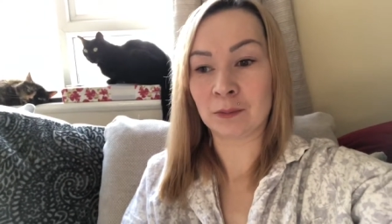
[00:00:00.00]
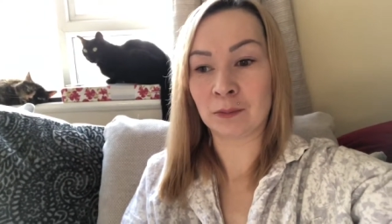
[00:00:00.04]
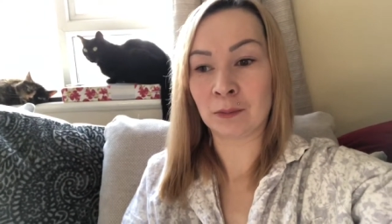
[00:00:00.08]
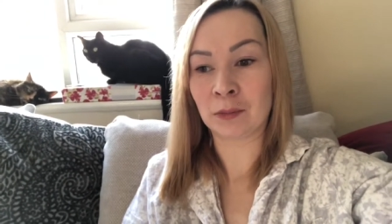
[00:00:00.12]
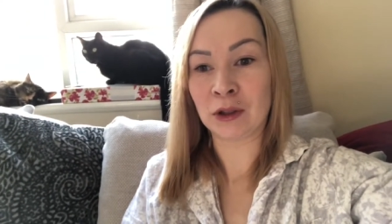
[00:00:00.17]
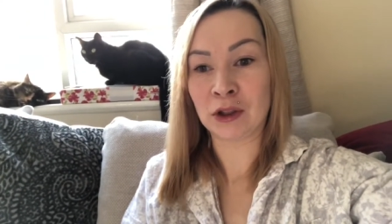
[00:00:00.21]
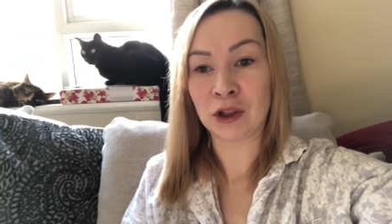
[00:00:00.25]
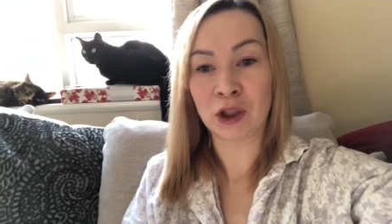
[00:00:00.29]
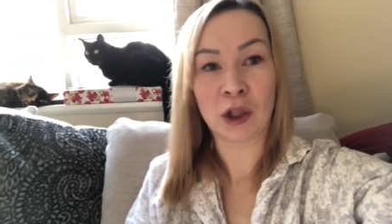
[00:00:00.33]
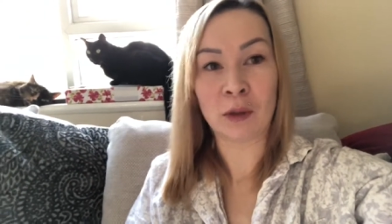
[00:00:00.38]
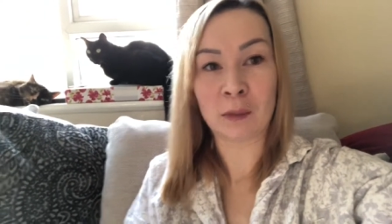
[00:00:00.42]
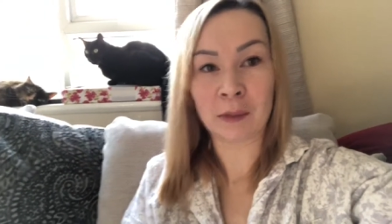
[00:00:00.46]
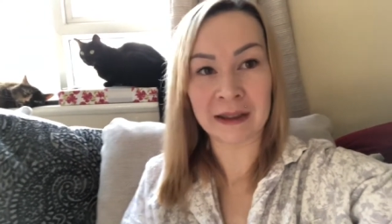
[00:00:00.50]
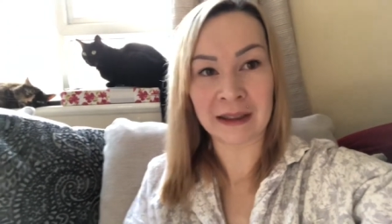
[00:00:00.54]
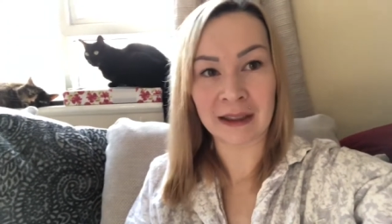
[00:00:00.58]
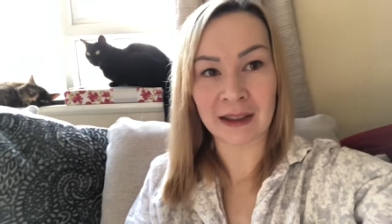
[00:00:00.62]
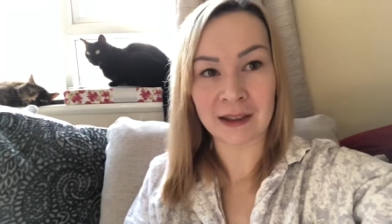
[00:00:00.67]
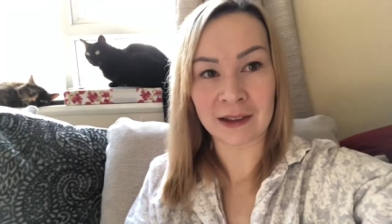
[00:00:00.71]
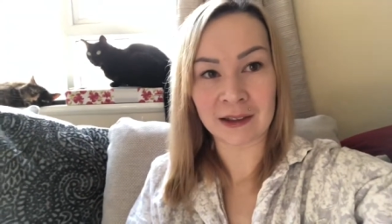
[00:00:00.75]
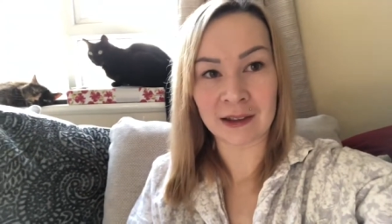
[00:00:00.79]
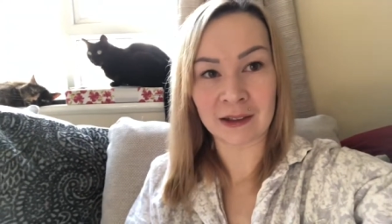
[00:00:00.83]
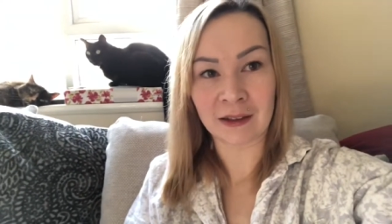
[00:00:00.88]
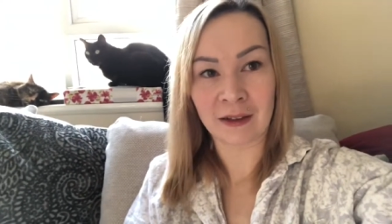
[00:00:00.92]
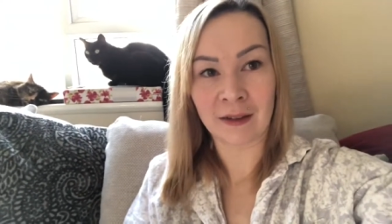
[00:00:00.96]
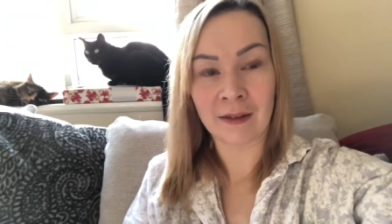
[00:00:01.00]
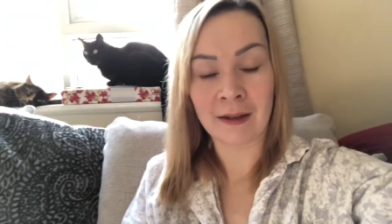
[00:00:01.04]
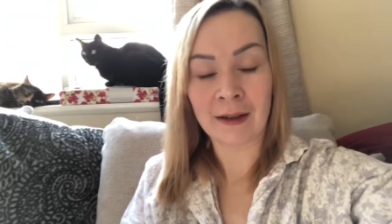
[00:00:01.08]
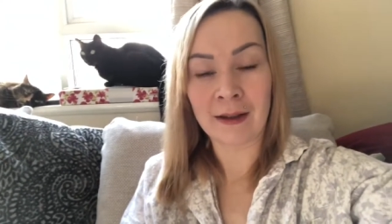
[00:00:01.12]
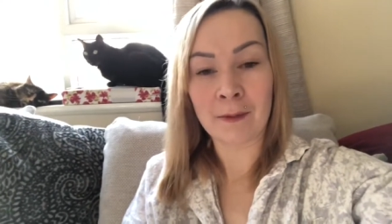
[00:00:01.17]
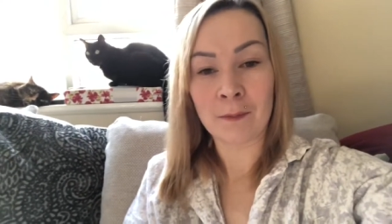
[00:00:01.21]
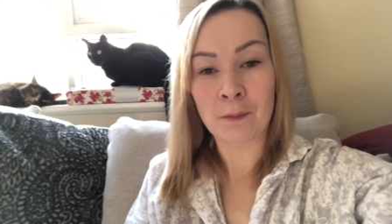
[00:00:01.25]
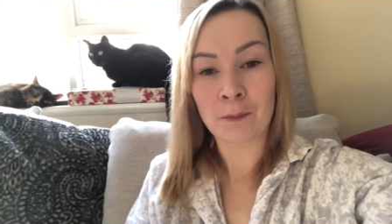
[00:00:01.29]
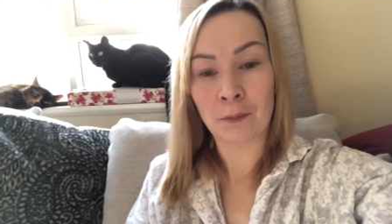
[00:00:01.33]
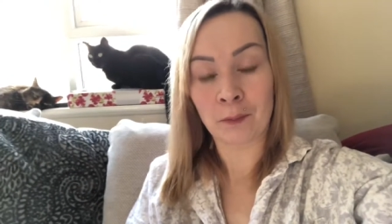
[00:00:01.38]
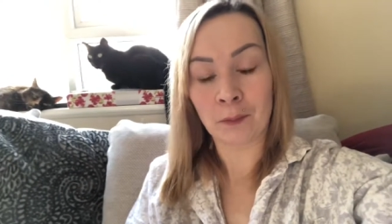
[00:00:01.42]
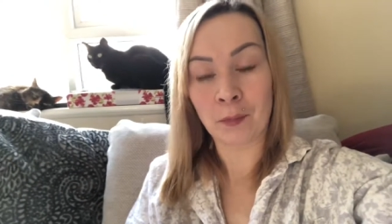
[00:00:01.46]
pyjama sets,
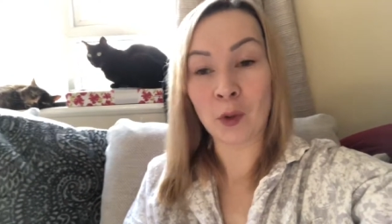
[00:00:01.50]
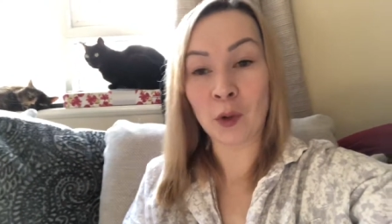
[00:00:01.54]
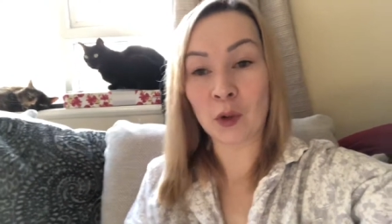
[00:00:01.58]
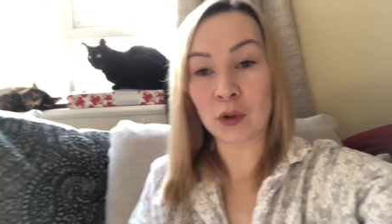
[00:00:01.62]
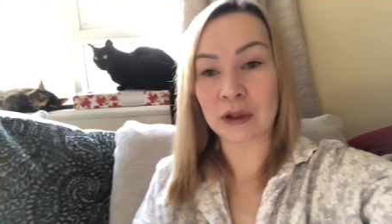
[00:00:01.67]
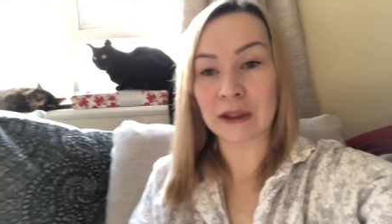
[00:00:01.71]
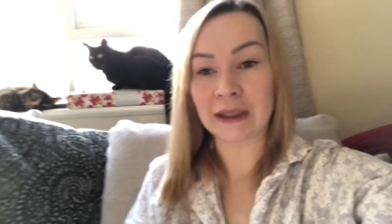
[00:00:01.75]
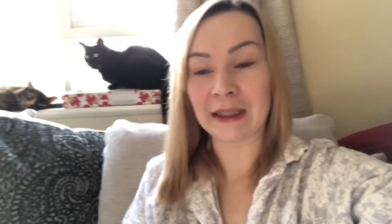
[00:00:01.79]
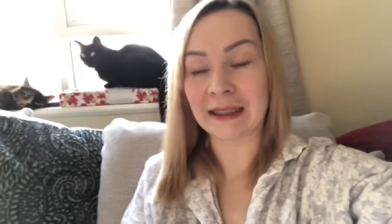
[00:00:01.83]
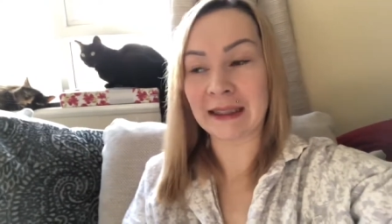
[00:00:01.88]
but